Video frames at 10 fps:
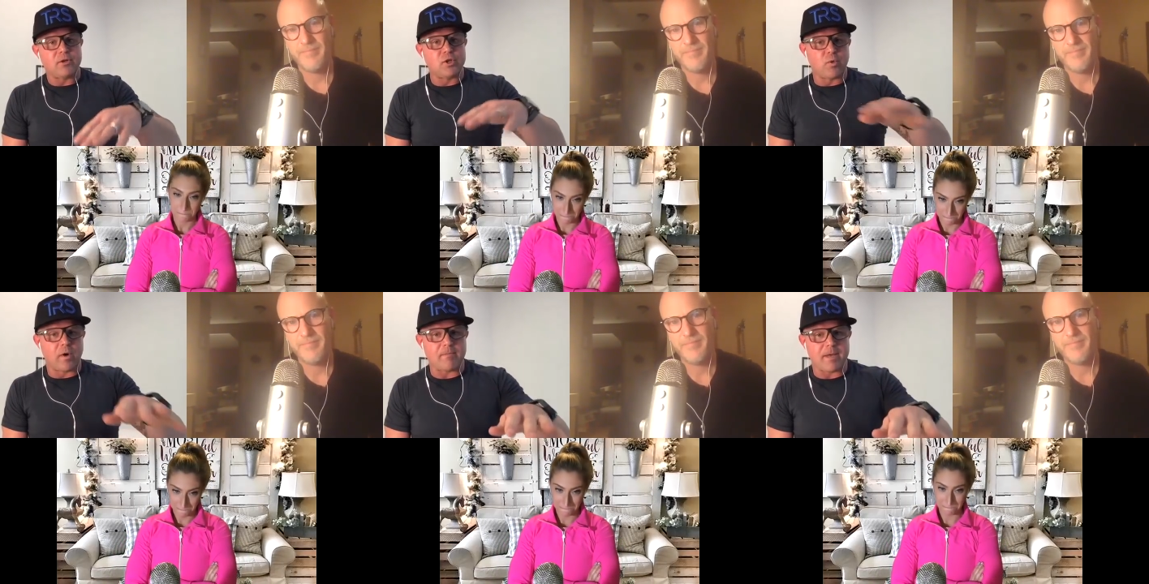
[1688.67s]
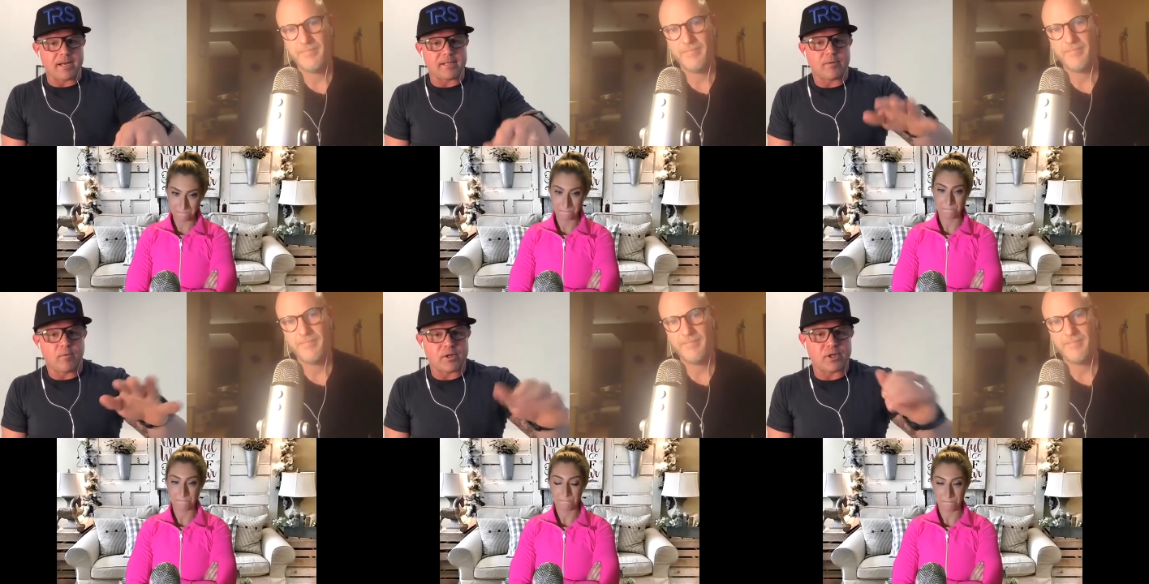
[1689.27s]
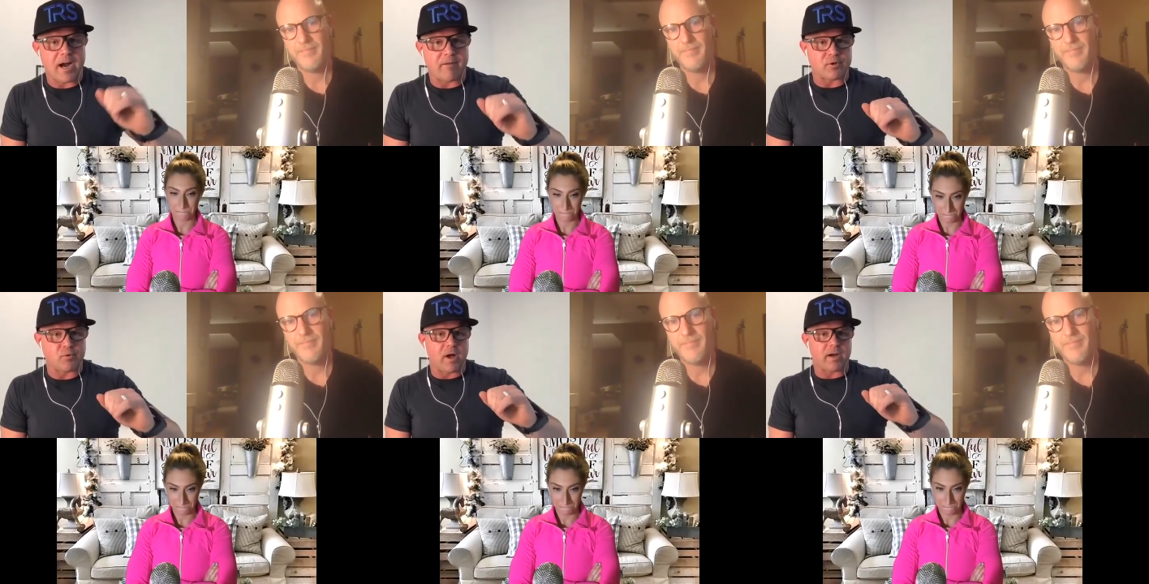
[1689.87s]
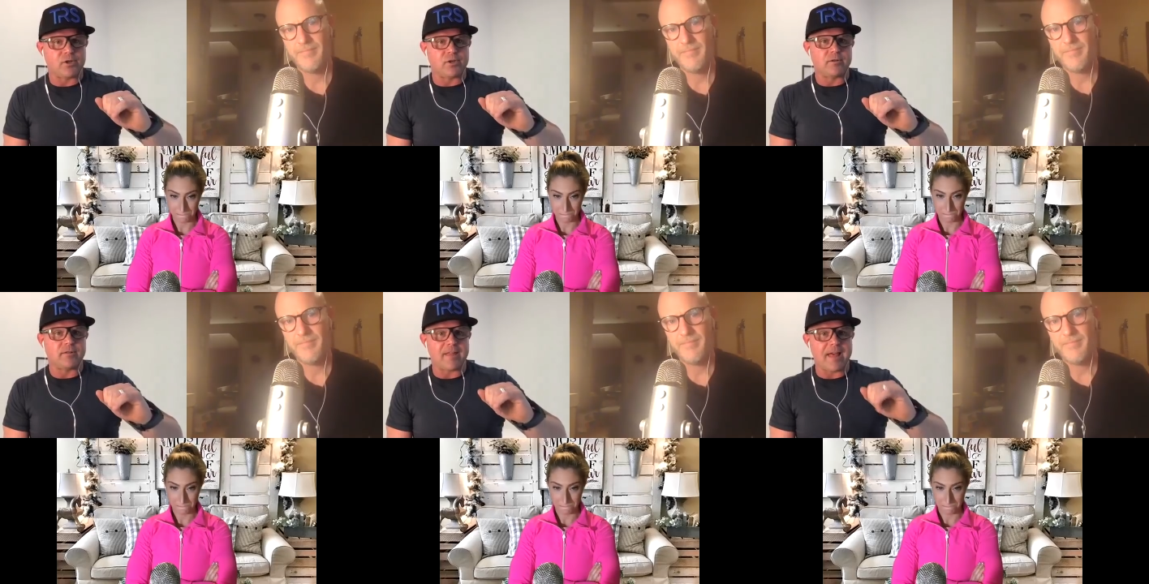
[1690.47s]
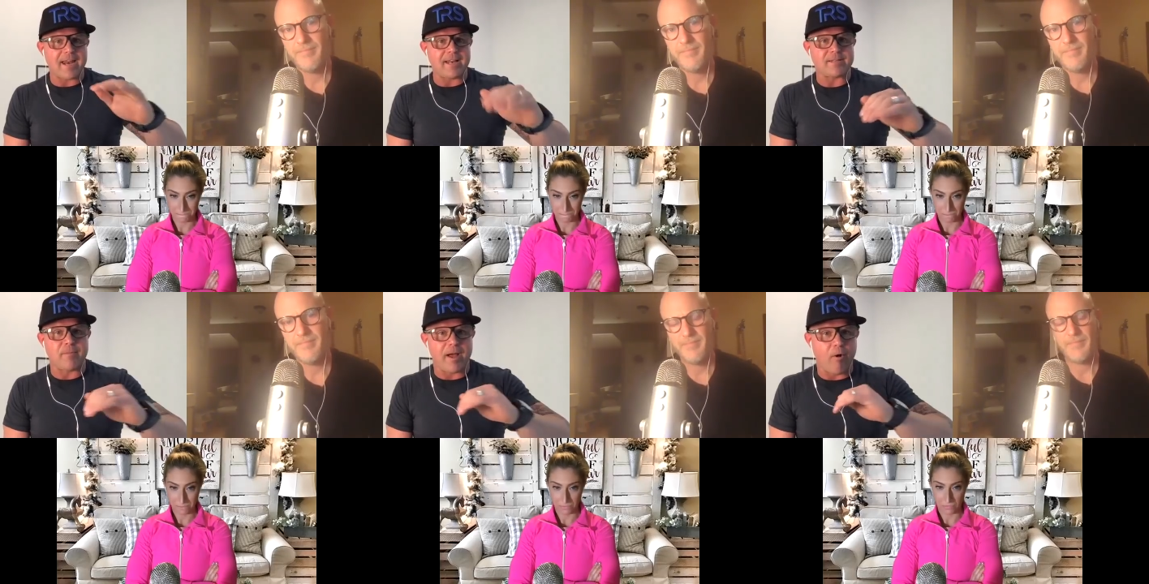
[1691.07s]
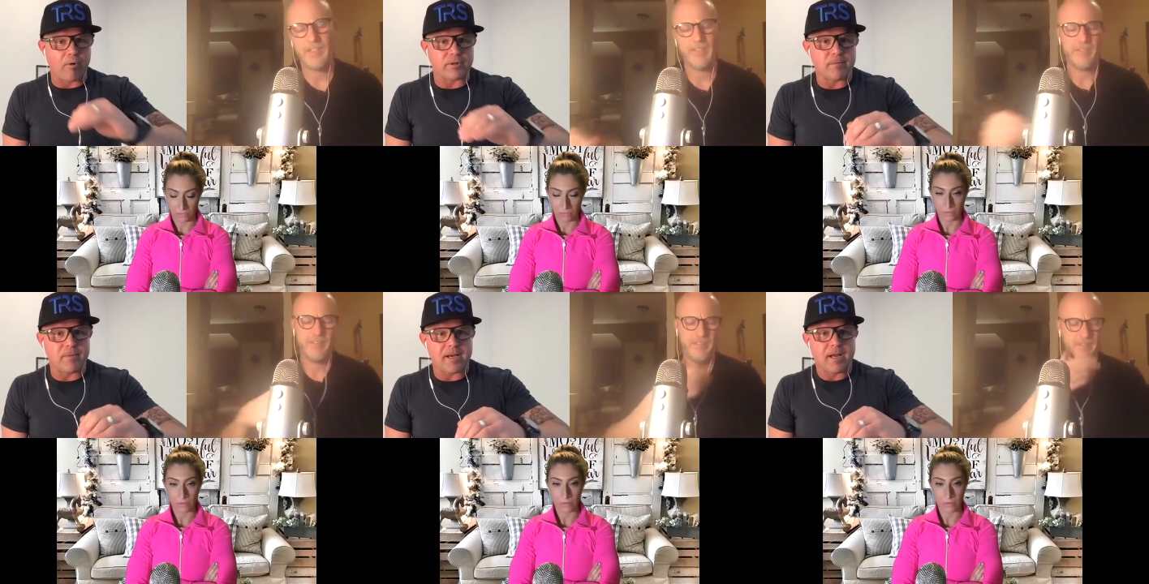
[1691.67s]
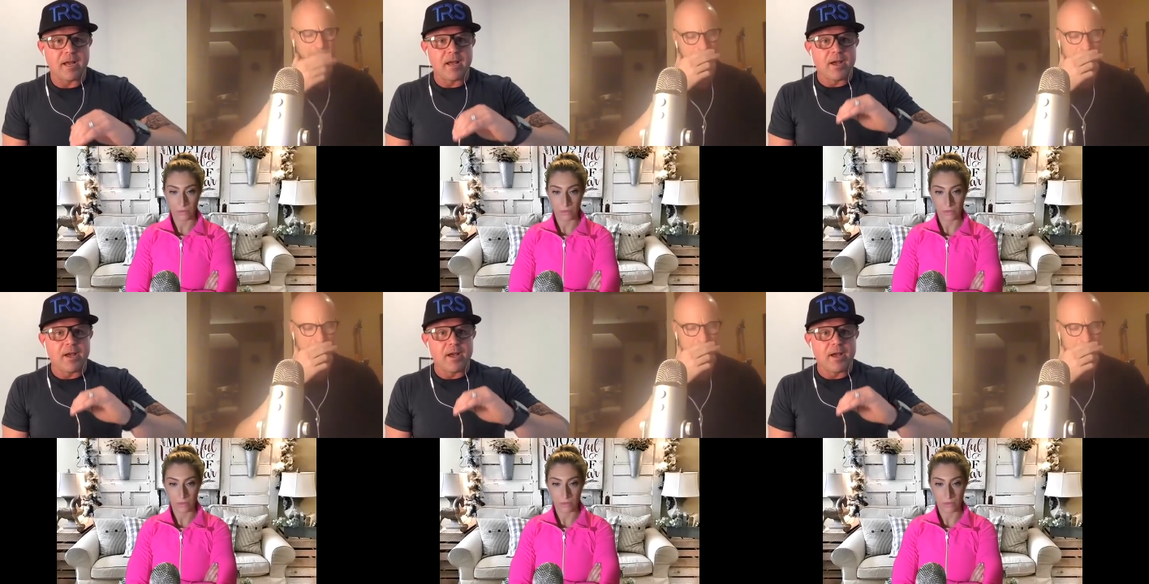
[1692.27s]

Speaker 1: 20 minutes, what's your average wattage? That is my ultimate